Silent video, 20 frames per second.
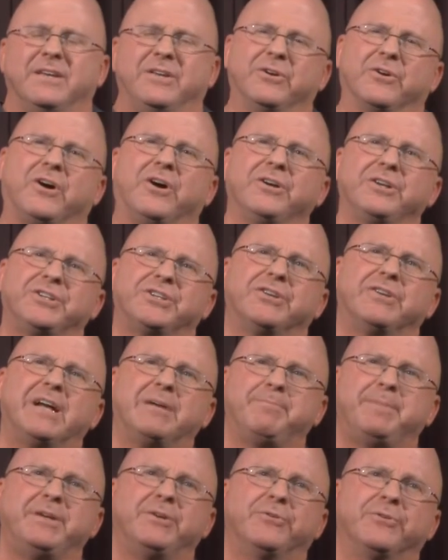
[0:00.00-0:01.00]
Your heart shall
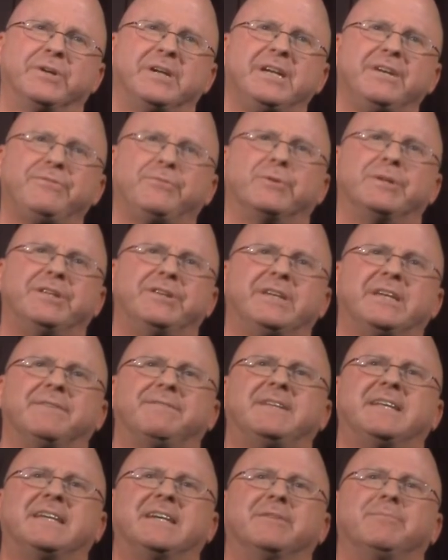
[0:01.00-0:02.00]
not be grieved when you
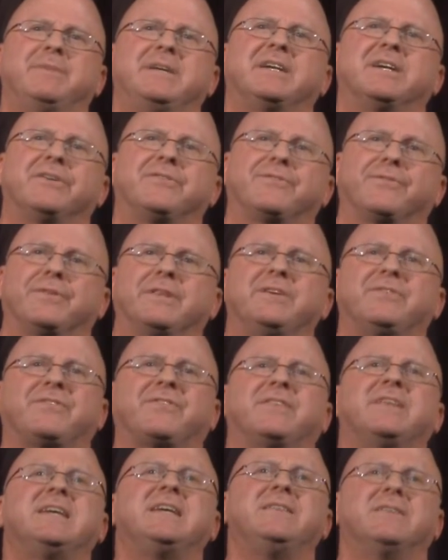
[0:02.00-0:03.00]
give to him, because for this
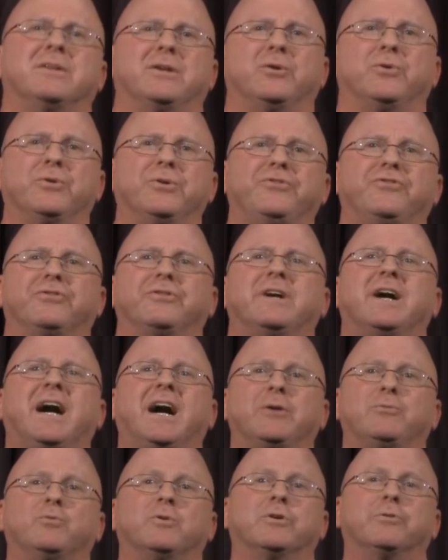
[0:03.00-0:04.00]
thing the Lord your
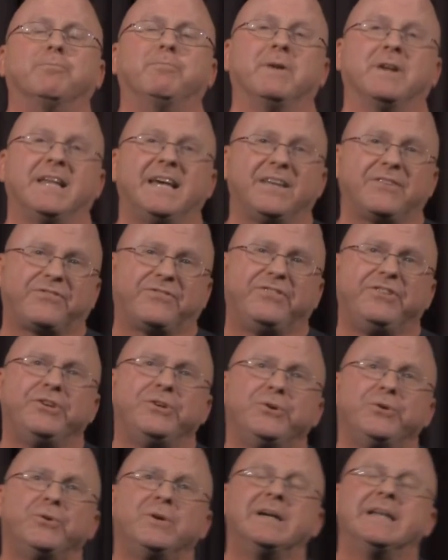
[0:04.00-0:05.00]
God will bless
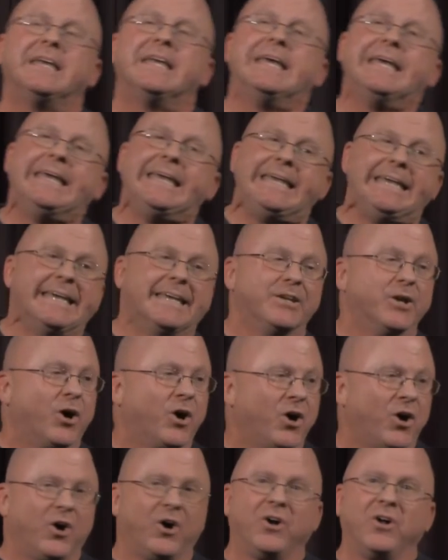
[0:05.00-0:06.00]
you in
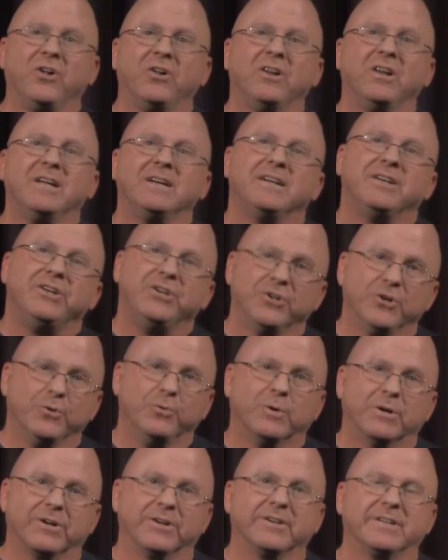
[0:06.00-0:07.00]
all your
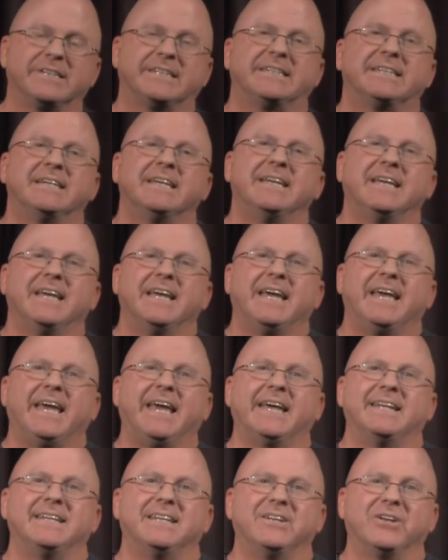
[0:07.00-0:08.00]
work
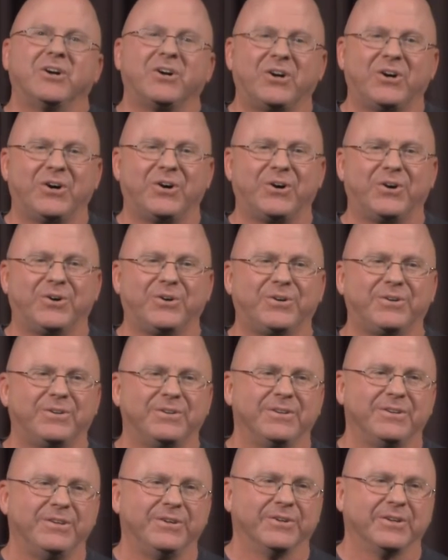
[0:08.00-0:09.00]
and in
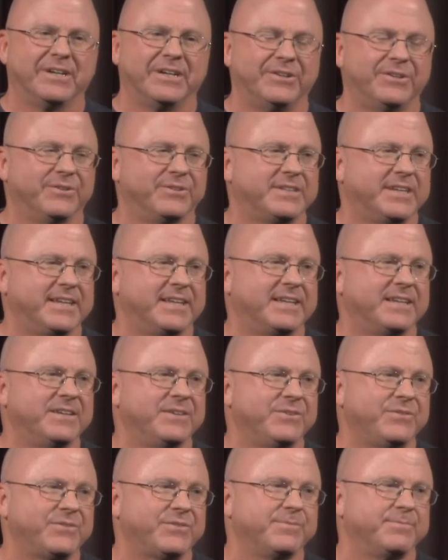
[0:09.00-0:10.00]
all your
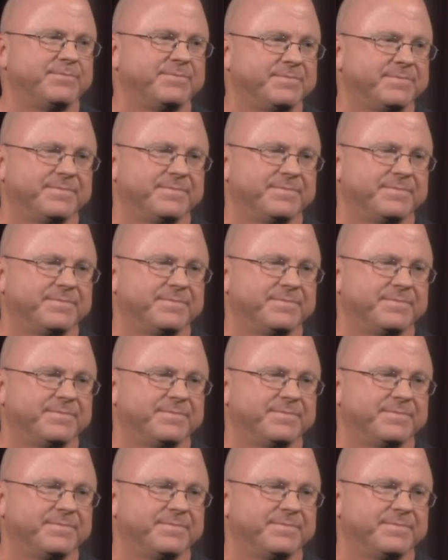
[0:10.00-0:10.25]
undertakings.